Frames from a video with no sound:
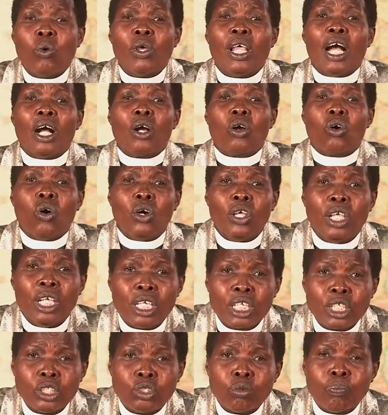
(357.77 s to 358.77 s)
We are
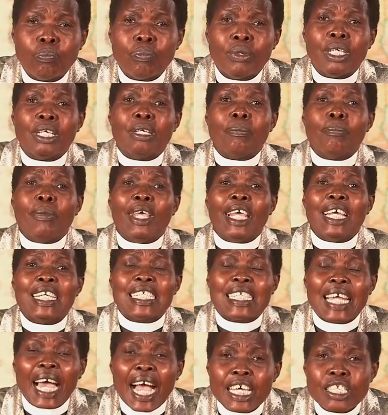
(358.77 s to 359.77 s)
going to be
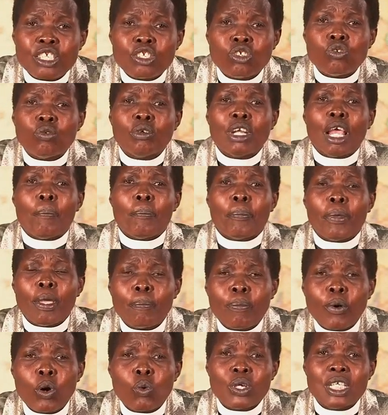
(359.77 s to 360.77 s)
mentors to the
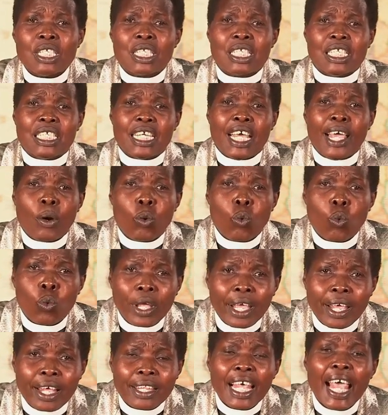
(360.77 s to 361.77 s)
people we stay
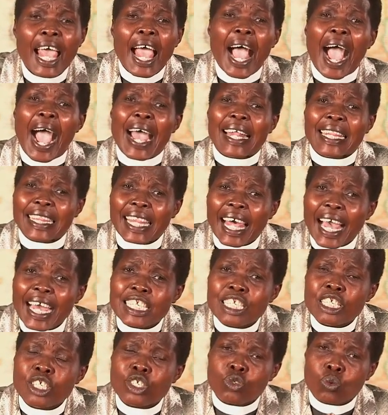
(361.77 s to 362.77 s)
with, and
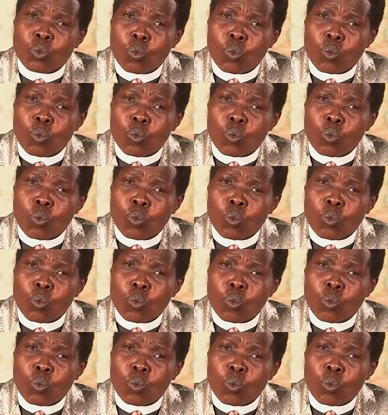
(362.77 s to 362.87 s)
that is